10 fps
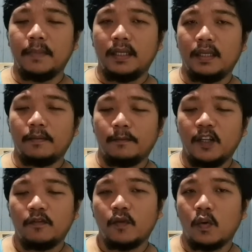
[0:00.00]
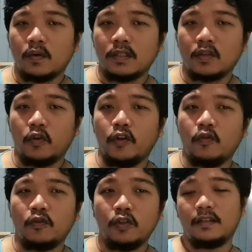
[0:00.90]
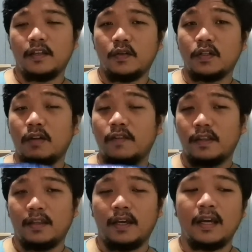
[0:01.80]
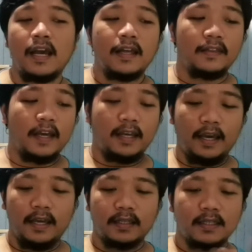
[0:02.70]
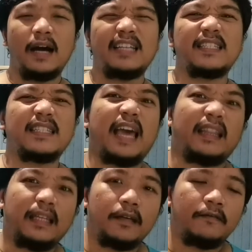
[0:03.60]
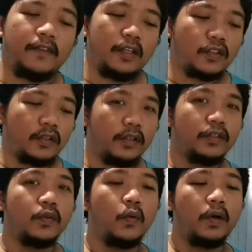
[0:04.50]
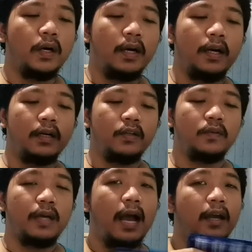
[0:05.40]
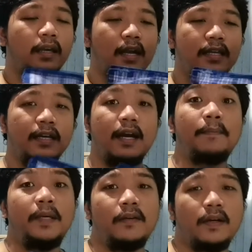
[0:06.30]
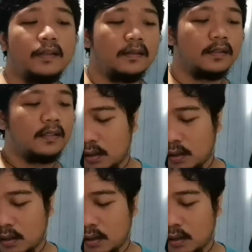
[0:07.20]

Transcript: Meaning, pinofocus ko yung the use of a thing than its aesthetic features or yung kanyang appearance.